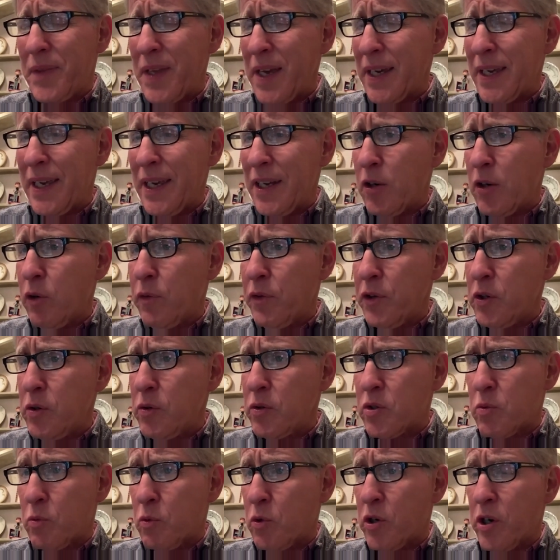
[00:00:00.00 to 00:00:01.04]
again,
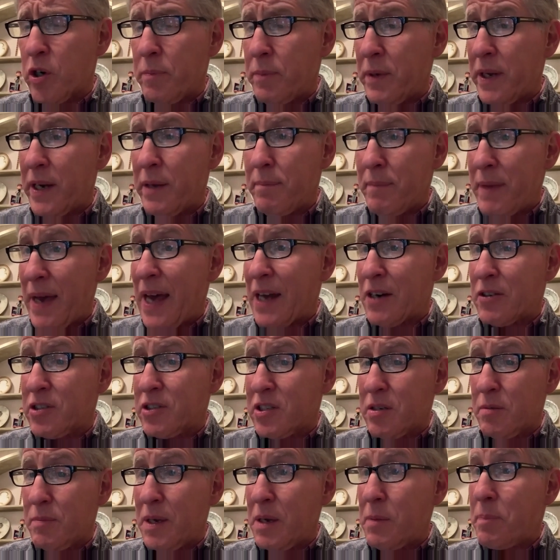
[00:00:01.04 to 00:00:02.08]
overused word, but it matters
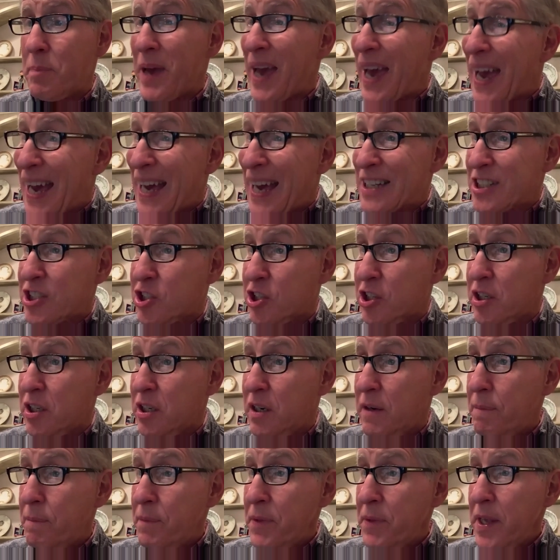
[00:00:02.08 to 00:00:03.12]
to me,
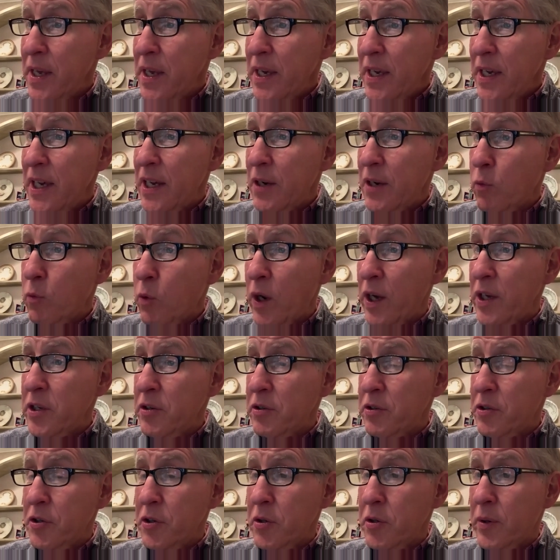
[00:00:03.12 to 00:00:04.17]
passion in what
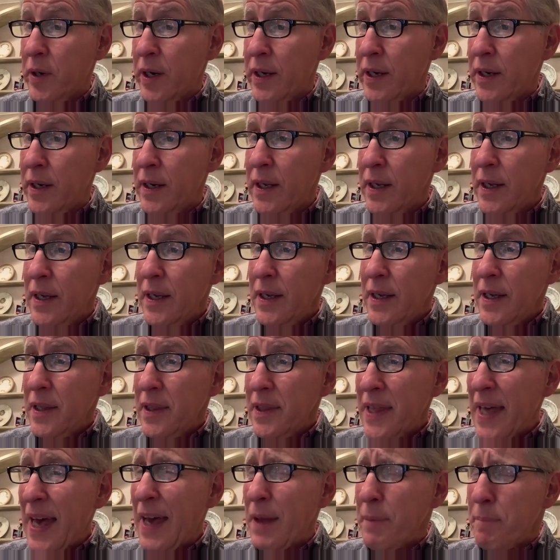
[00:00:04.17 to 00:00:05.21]
you're doing,
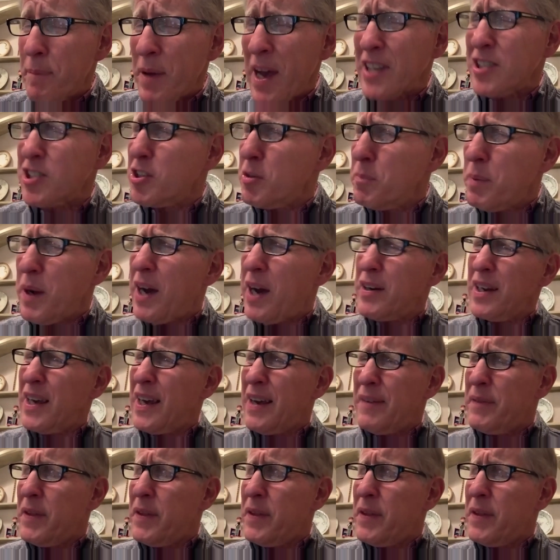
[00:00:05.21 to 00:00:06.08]
that passion about